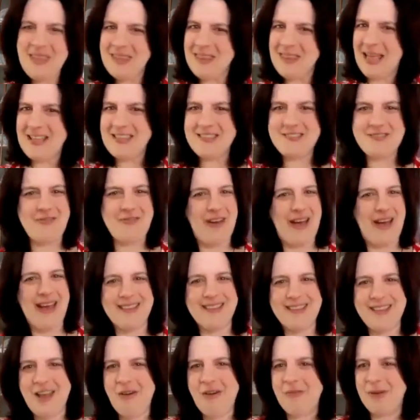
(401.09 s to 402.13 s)
That's
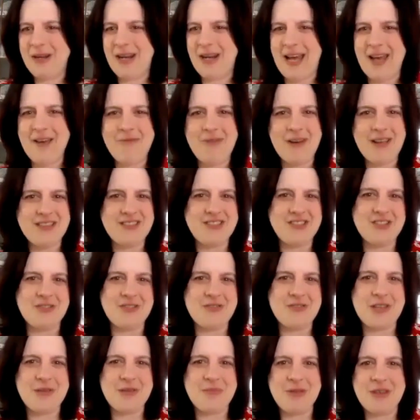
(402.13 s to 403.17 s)
fine. No, when I went
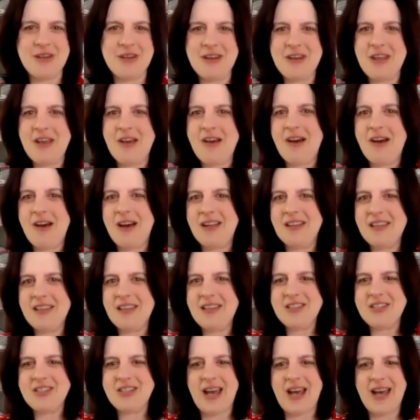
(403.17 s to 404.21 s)
to community
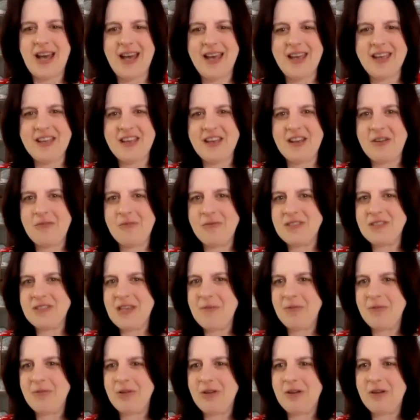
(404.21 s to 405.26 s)
college, I was
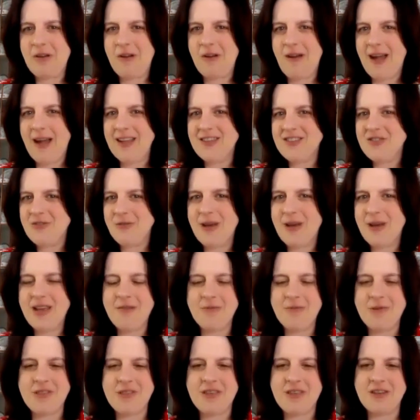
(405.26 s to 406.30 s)
able to
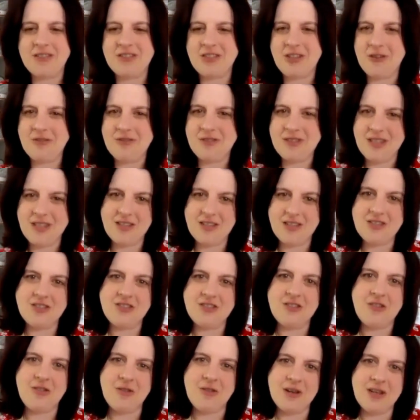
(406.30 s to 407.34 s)
graduate with an associate's
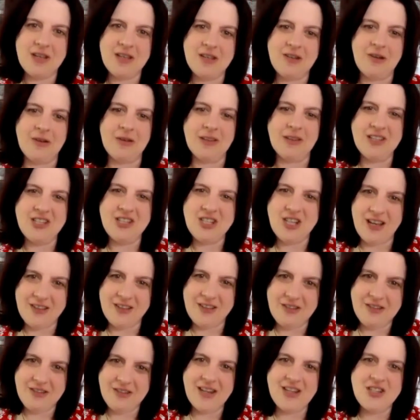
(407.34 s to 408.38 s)
degree in early
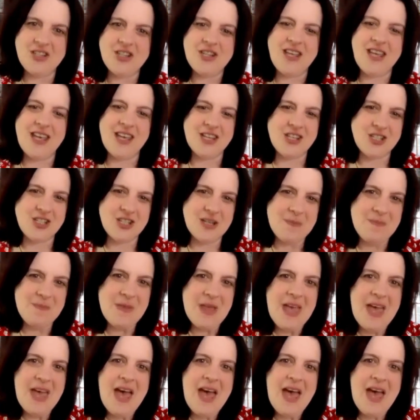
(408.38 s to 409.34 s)
childhood education.